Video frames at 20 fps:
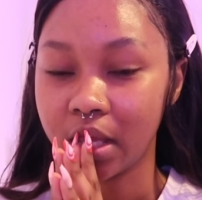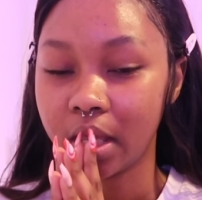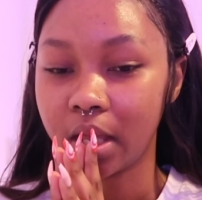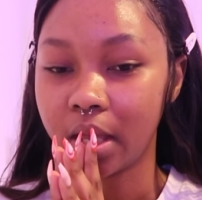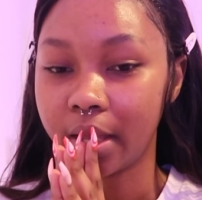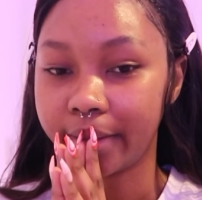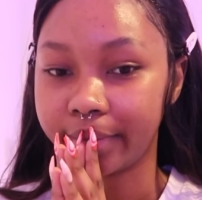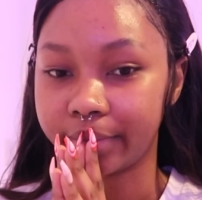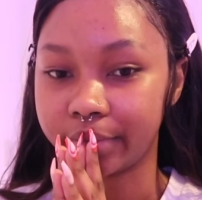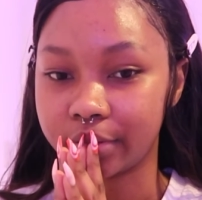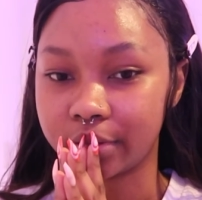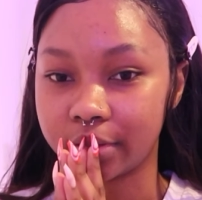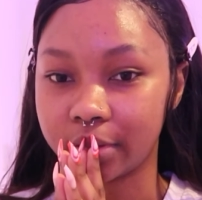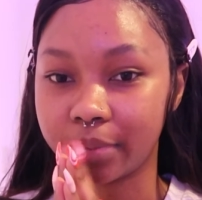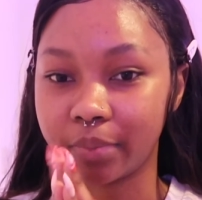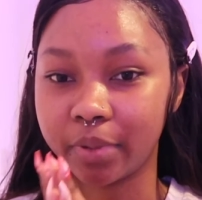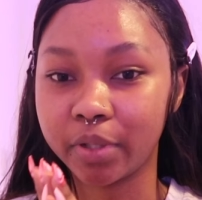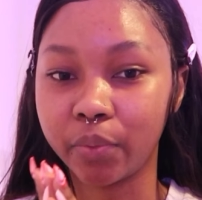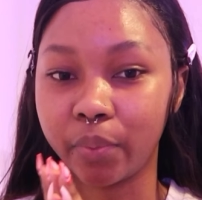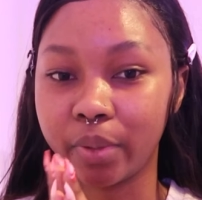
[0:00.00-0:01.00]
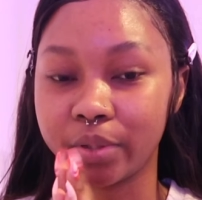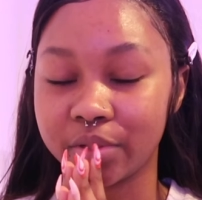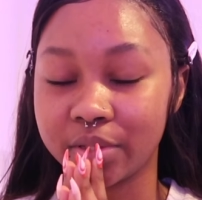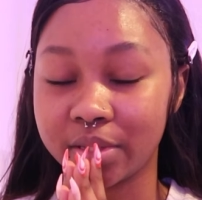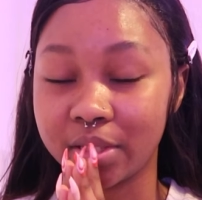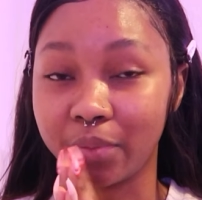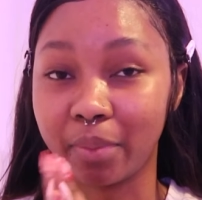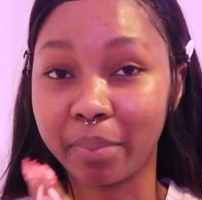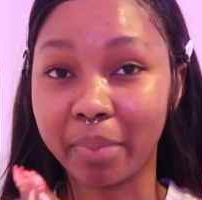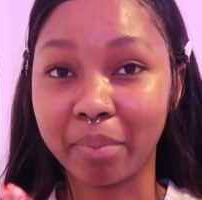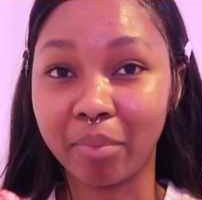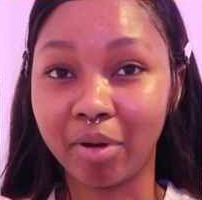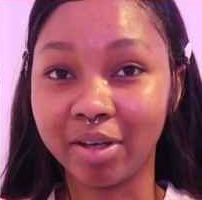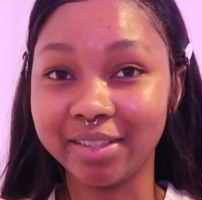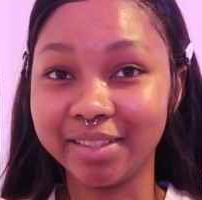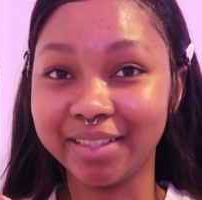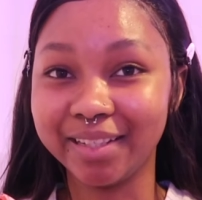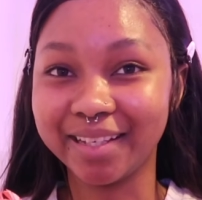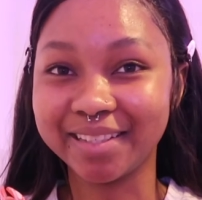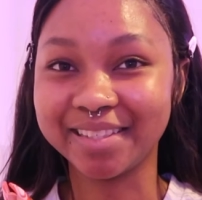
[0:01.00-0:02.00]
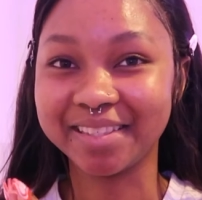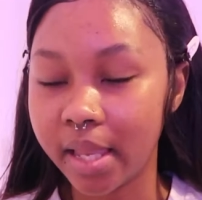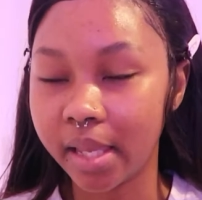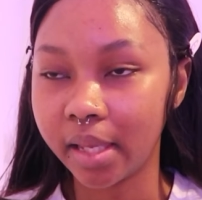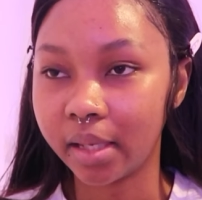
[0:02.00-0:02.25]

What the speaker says: and I'm gonna wait to see what my body does.